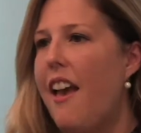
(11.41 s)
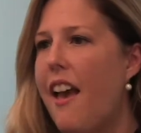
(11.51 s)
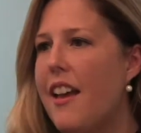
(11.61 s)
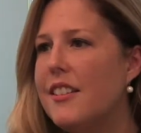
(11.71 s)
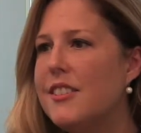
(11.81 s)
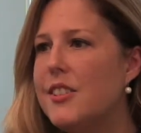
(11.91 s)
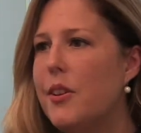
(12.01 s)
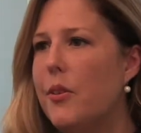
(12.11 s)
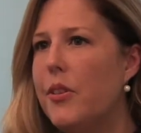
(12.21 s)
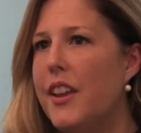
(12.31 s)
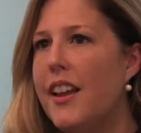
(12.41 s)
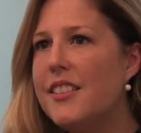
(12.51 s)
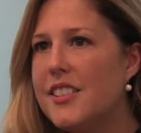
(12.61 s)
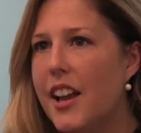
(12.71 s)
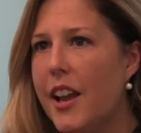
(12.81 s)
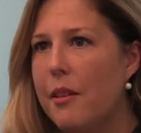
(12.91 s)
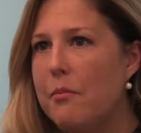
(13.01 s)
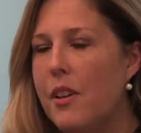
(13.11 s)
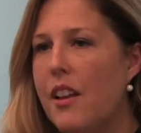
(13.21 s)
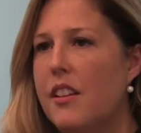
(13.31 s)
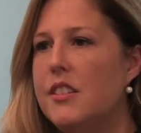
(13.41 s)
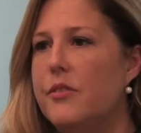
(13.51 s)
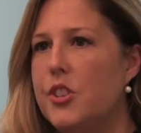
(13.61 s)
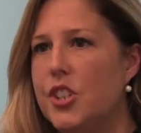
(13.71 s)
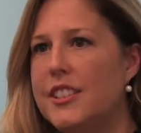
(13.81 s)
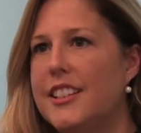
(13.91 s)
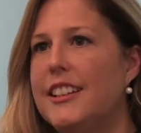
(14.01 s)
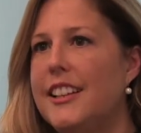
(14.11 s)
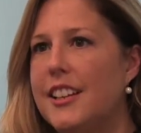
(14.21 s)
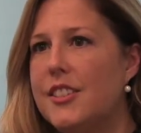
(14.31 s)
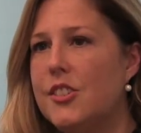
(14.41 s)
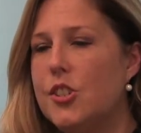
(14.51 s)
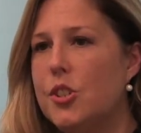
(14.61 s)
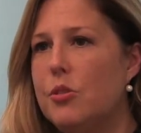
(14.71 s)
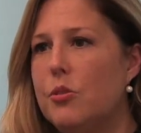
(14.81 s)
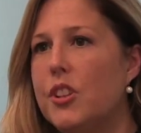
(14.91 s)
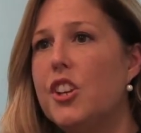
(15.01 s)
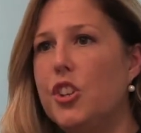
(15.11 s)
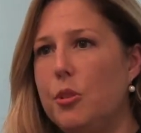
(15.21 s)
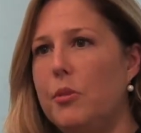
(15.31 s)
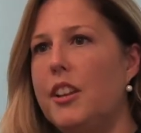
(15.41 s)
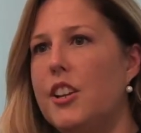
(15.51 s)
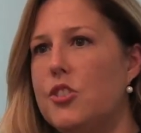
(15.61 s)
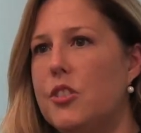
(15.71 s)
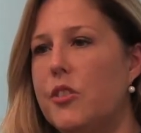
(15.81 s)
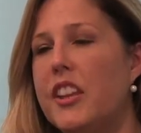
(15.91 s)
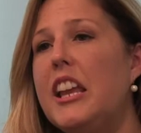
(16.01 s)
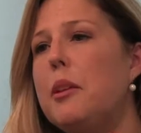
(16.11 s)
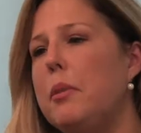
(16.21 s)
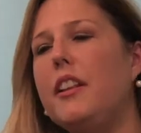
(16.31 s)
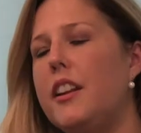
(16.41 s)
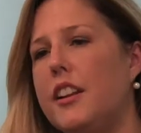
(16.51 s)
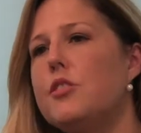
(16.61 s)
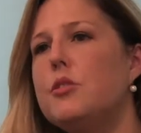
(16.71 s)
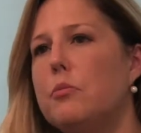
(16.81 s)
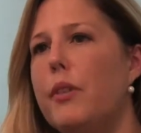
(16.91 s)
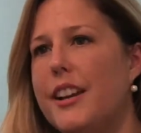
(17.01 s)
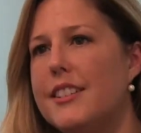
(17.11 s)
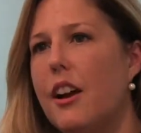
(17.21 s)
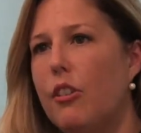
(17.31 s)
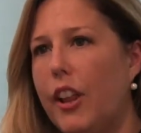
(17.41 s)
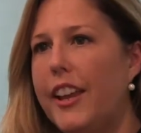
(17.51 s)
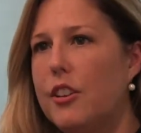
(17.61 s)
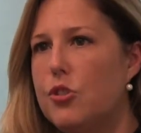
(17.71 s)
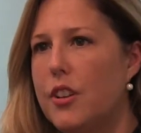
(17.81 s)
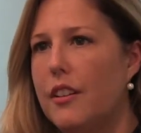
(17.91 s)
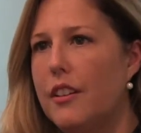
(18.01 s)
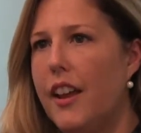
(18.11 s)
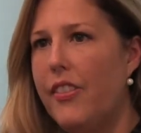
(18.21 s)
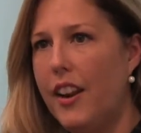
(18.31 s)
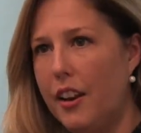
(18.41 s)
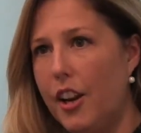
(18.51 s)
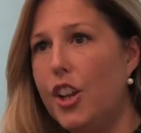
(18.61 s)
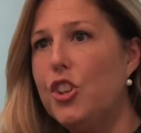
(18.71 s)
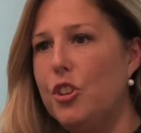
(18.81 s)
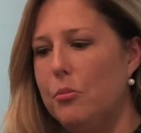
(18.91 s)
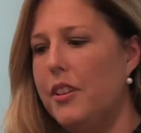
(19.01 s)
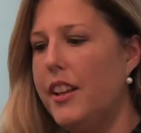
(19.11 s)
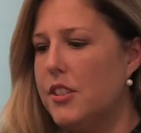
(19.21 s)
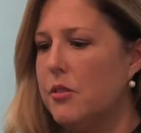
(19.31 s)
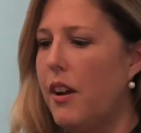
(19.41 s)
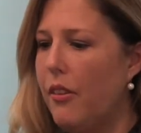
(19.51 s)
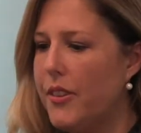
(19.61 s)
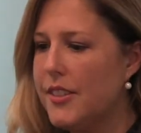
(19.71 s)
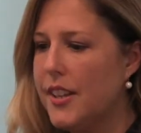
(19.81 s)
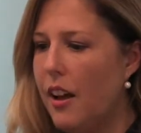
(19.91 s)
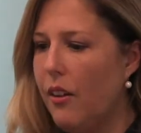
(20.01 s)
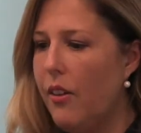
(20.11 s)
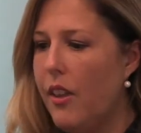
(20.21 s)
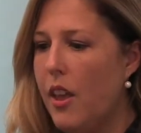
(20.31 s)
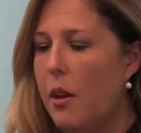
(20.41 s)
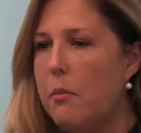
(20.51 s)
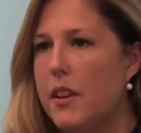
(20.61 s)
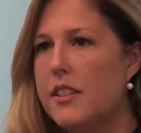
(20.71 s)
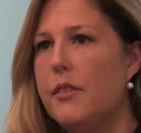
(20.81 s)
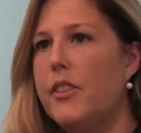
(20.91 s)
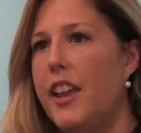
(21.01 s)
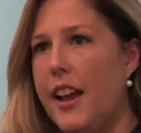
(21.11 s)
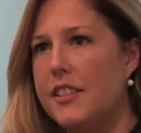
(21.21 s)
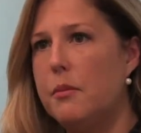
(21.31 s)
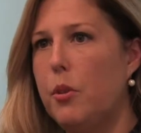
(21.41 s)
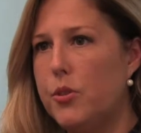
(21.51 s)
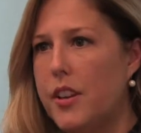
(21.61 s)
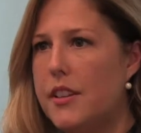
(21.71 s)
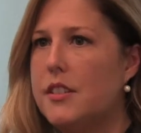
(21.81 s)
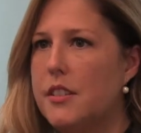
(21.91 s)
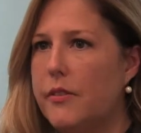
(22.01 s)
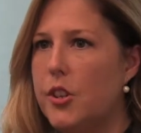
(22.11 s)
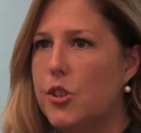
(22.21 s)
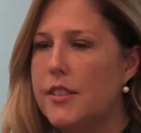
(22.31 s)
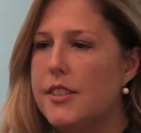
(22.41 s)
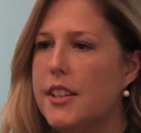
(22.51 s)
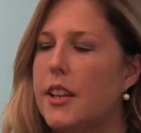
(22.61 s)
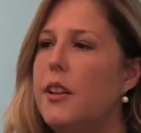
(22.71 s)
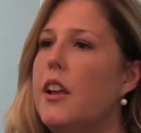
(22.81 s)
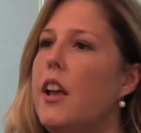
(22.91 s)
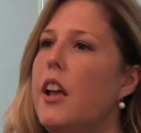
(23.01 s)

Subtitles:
And so the enzyme deficiency leads to the accumulation or the inability to break down glycogen, and then it accumulates throughout the cell because of the acid maltase deficiency.